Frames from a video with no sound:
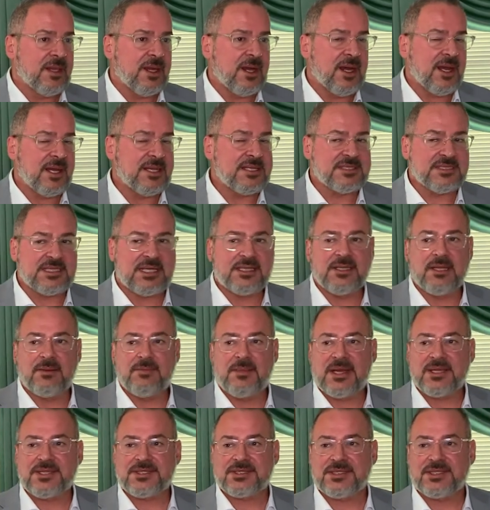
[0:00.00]
I send the
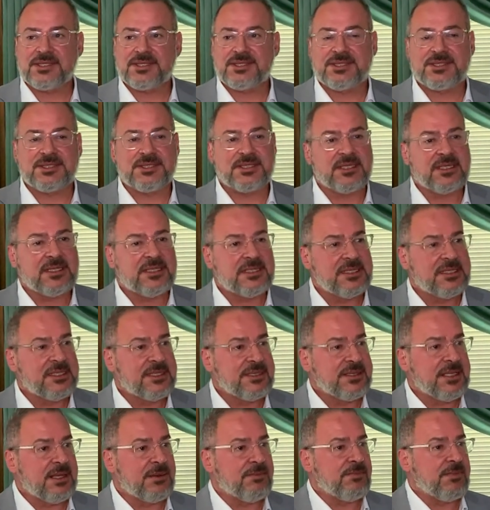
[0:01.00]
message
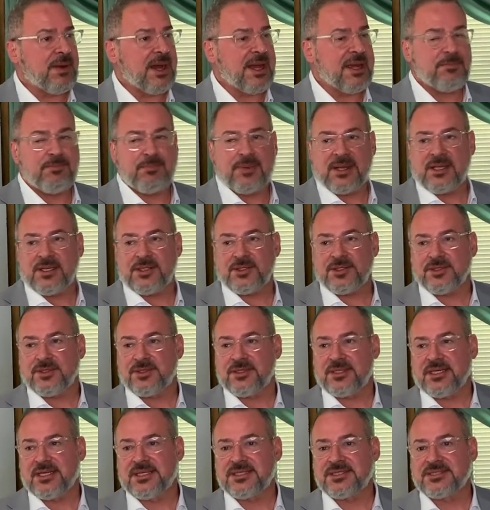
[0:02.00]
that my patient
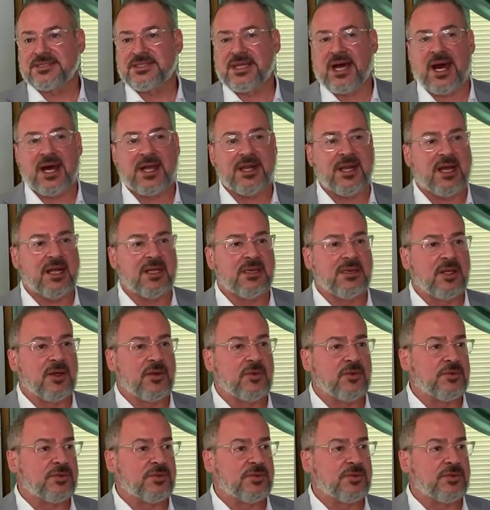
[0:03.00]
is not alone,